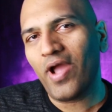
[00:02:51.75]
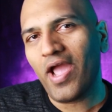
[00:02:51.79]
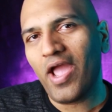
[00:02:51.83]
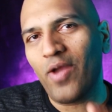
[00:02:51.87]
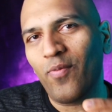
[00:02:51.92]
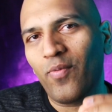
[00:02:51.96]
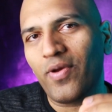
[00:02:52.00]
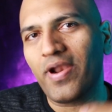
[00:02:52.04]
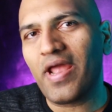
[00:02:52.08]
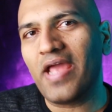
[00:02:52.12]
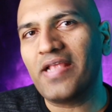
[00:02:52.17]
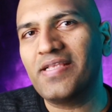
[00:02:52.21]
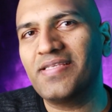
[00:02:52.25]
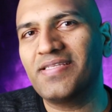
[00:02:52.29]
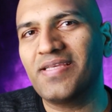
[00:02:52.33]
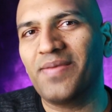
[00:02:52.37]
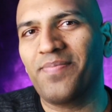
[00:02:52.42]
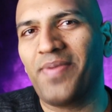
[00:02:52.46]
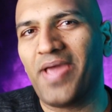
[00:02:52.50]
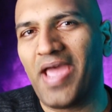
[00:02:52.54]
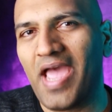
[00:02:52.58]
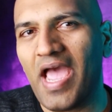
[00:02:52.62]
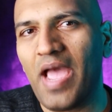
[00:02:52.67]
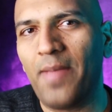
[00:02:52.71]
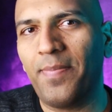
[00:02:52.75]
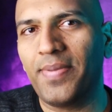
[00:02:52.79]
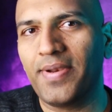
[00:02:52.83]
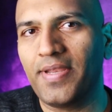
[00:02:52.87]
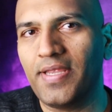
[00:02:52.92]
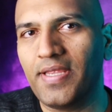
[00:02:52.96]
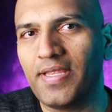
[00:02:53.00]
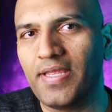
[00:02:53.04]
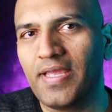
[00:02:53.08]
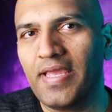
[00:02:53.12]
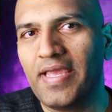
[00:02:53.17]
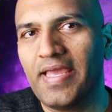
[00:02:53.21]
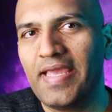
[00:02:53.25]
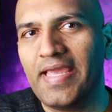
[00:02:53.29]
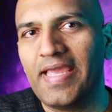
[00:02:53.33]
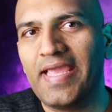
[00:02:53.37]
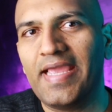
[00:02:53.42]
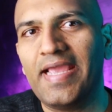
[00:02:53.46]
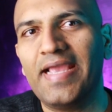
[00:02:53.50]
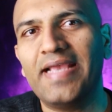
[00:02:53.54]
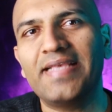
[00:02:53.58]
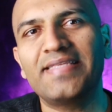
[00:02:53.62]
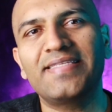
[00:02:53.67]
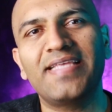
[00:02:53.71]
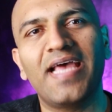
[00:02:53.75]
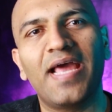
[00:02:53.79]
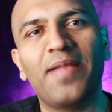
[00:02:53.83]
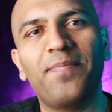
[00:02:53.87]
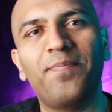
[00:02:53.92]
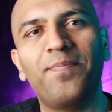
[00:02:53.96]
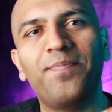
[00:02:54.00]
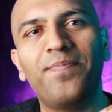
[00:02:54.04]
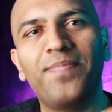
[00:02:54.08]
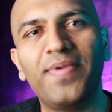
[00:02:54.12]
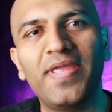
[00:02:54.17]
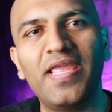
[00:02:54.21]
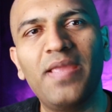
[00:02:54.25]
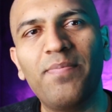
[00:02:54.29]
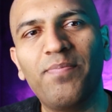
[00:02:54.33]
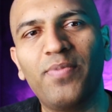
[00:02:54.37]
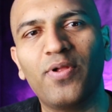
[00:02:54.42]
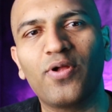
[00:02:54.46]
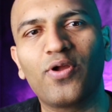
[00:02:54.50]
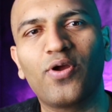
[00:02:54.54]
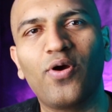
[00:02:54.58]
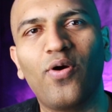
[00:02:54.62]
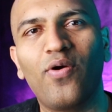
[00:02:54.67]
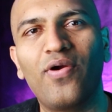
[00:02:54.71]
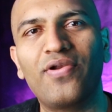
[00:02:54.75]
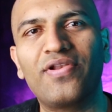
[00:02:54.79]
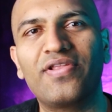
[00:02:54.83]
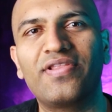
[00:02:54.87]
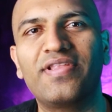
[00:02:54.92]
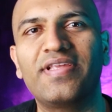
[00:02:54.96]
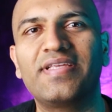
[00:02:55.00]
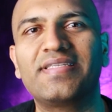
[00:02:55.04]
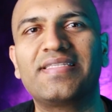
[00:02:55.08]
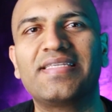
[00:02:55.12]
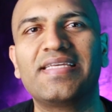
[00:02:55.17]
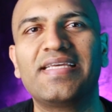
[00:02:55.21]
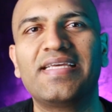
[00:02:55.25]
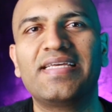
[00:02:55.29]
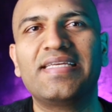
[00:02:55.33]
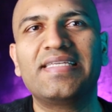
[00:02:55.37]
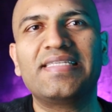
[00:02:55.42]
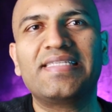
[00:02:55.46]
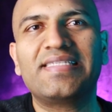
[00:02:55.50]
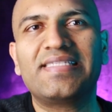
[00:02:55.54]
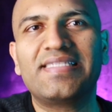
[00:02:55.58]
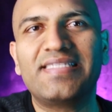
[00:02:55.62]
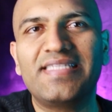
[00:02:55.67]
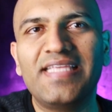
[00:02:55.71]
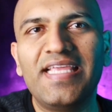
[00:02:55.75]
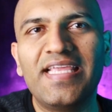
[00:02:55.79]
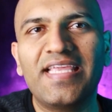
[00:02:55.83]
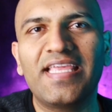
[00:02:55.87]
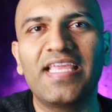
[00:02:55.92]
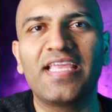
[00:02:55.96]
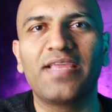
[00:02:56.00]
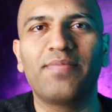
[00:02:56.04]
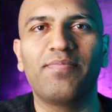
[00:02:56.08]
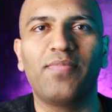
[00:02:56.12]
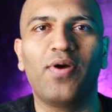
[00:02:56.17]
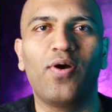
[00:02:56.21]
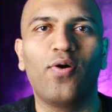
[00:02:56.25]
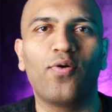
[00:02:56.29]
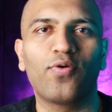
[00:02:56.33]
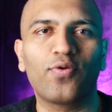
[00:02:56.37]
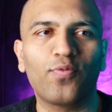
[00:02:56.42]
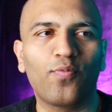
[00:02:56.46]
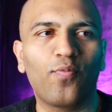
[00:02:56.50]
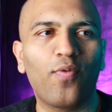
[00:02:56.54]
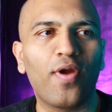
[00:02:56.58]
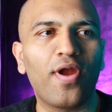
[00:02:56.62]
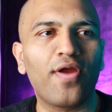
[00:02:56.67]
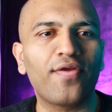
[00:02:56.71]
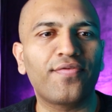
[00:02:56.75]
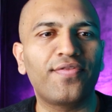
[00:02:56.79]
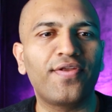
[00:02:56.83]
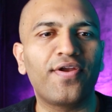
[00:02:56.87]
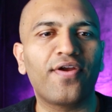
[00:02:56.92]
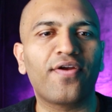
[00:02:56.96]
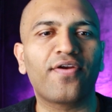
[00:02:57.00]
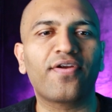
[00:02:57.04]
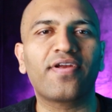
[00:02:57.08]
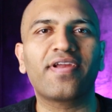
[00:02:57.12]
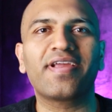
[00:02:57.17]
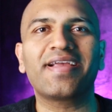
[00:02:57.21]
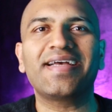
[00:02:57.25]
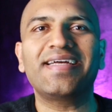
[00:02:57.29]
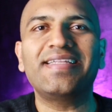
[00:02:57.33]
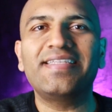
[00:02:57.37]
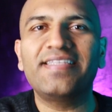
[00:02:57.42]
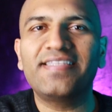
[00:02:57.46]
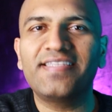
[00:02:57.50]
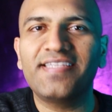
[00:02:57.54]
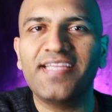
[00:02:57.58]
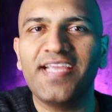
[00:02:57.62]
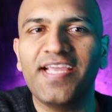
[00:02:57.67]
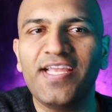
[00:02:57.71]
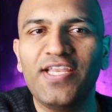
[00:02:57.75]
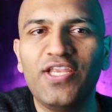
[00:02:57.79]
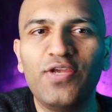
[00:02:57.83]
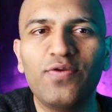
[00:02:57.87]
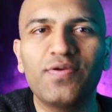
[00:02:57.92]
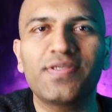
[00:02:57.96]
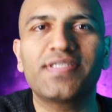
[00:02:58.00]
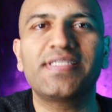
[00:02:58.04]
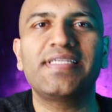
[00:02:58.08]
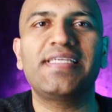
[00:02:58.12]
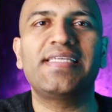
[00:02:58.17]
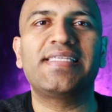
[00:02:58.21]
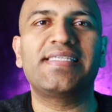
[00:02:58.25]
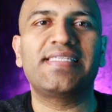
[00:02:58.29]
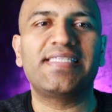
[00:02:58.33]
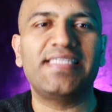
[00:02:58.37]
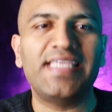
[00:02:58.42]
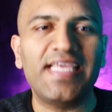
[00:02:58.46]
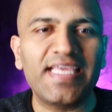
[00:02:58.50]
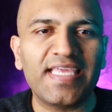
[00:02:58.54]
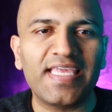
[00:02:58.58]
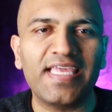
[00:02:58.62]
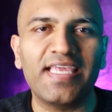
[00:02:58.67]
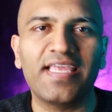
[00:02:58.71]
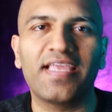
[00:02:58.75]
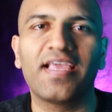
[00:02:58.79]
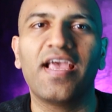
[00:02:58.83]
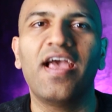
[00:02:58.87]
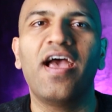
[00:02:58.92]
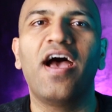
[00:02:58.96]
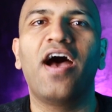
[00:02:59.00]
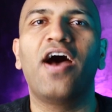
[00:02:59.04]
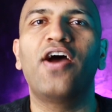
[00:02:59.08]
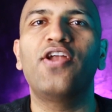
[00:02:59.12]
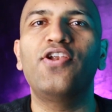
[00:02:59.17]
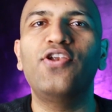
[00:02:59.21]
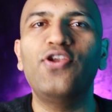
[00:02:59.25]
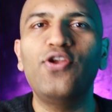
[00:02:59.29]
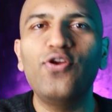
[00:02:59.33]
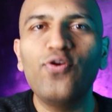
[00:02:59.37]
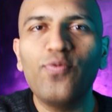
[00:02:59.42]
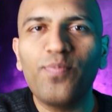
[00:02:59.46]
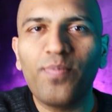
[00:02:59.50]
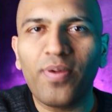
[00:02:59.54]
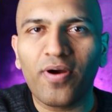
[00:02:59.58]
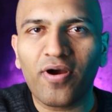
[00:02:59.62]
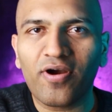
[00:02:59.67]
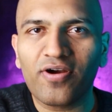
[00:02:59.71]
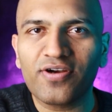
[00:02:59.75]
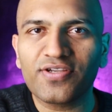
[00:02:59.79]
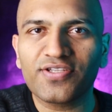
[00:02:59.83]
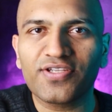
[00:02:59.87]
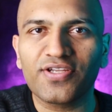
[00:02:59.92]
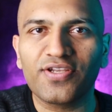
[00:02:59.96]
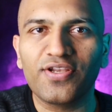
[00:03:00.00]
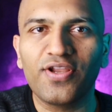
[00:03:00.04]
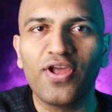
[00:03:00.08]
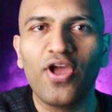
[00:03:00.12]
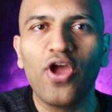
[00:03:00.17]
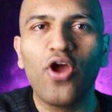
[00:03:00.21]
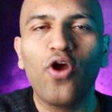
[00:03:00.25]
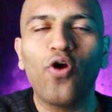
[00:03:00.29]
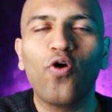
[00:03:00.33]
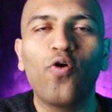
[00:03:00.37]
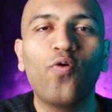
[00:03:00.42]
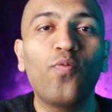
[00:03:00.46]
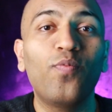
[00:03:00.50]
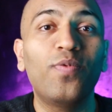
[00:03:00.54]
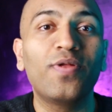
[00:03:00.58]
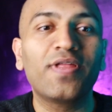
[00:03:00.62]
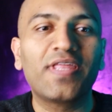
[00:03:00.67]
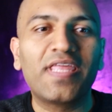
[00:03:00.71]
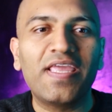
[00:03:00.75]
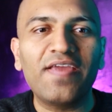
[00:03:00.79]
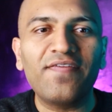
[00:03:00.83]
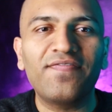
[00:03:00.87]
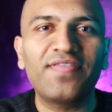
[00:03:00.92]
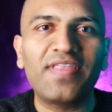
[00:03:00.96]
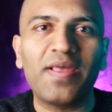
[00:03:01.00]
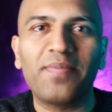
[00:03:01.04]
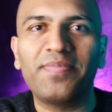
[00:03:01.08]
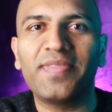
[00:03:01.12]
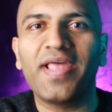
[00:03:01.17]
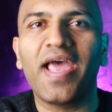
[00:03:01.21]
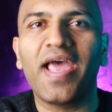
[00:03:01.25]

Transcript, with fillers: And what ends up happening is that people go into this seeking mode where they're continuously seeking a new person who will give them